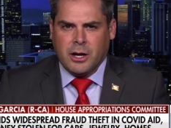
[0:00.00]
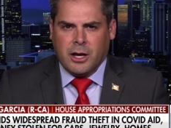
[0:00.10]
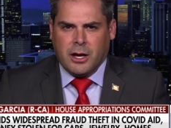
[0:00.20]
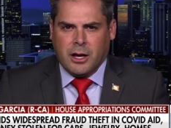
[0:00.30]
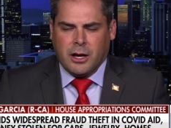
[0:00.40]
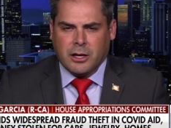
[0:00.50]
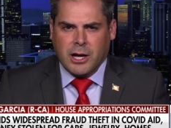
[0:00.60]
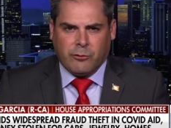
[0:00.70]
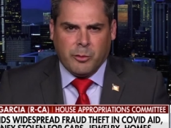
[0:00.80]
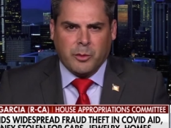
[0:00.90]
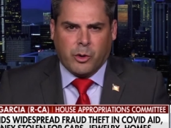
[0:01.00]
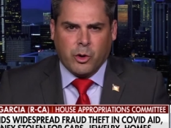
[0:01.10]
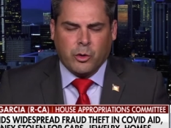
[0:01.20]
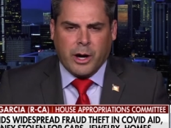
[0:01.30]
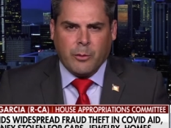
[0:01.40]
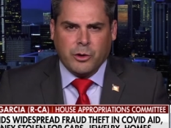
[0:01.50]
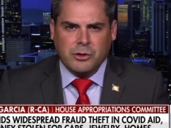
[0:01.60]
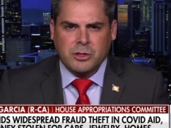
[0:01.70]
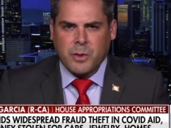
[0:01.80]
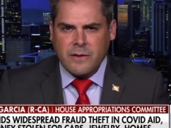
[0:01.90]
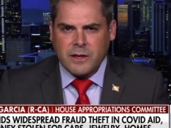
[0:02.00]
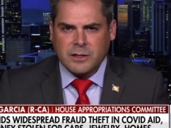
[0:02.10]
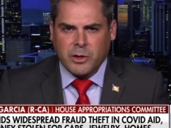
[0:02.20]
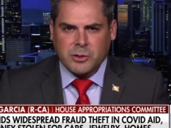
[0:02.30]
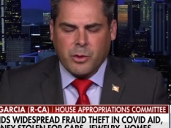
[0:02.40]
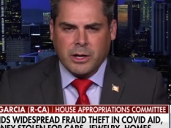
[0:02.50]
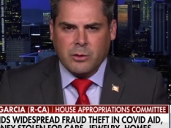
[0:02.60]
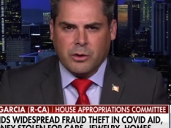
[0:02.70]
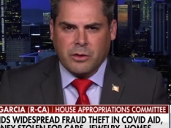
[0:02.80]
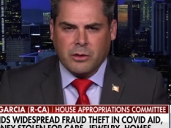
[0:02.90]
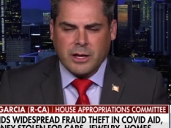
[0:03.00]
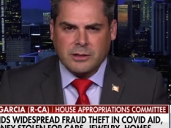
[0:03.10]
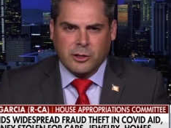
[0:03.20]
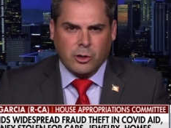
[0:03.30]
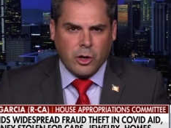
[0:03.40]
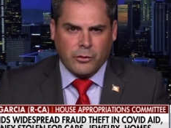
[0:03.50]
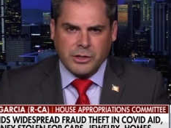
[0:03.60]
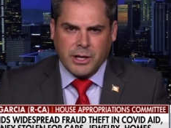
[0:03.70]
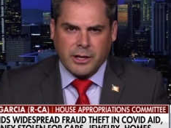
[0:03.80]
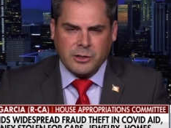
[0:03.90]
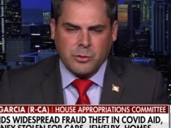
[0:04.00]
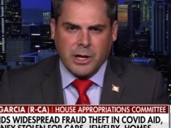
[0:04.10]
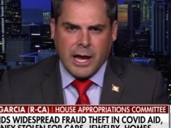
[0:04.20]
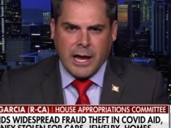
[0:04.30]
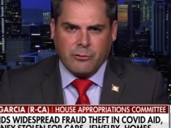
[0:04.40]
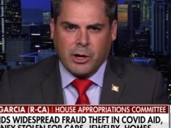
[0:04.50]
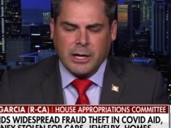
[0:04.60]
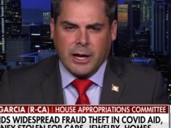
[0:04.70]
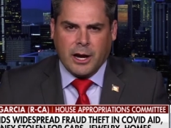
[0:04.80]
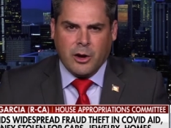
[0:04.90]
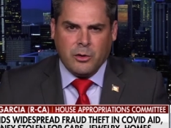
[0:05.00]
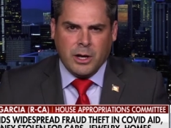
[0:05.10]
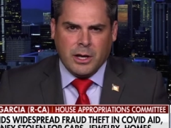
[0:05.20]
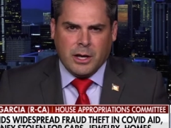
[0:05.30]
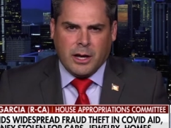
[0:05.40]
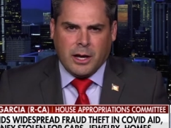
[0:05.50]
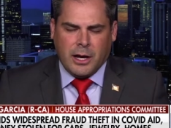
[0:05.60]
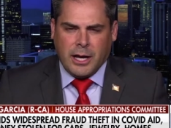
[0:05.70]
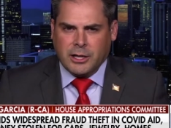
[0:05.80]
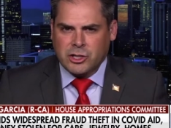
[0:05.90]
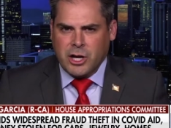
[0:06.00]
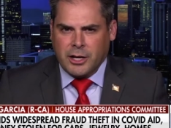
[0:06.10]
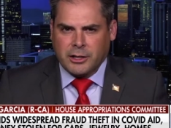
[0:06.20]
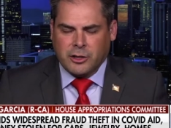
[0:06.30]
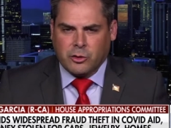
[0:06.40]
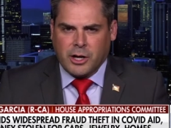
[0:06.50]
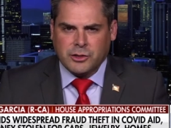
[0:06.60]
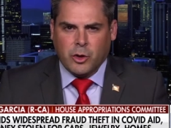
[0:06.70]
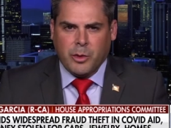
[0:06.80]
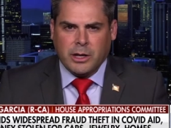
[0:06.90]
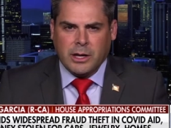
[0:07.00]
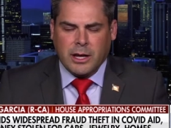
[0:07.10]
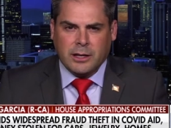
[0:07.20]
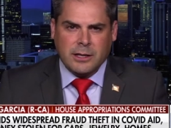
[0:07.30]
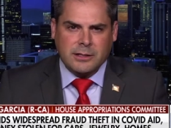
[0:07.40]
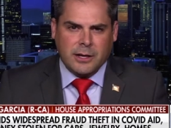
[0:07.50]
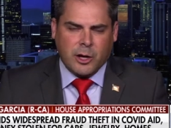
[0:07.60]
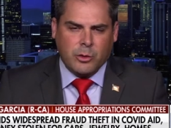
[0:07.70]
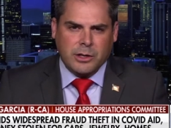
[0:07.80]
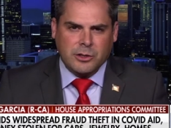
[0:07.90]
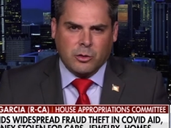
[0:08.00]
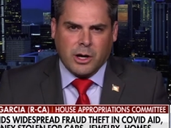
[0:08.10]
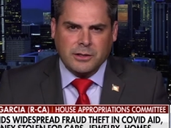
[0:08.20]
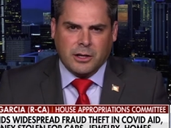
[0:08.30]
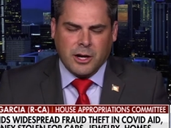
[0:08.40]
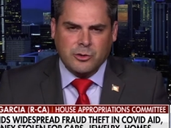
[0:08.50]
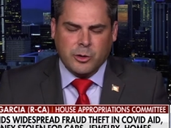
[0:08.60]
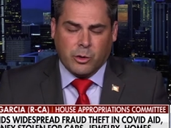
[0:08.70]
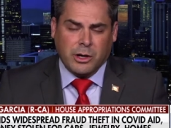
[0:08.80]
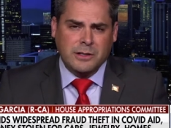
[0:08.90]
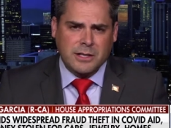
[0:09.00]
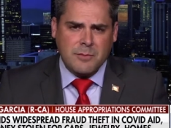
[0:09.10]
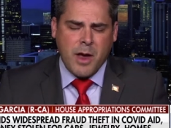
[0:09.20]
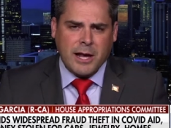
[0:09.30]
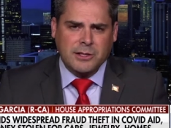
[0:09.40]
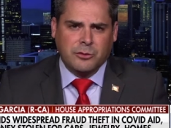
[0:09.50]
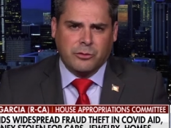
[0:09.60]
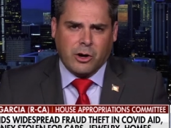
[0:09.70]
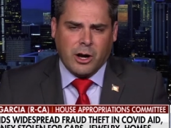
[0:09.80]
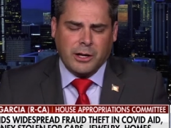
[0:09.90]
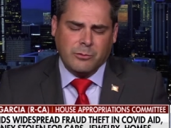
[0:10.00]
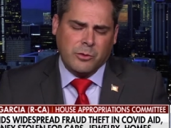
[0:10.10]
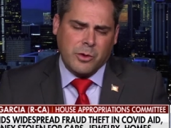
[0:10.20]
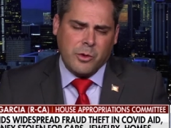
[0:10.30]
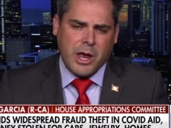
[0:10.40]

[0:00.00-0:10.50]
government program, when you spend this much money with as little oversight as we have right now, and it's shotgun across so many entities and equities across the country, we're going to see massive fraud. And we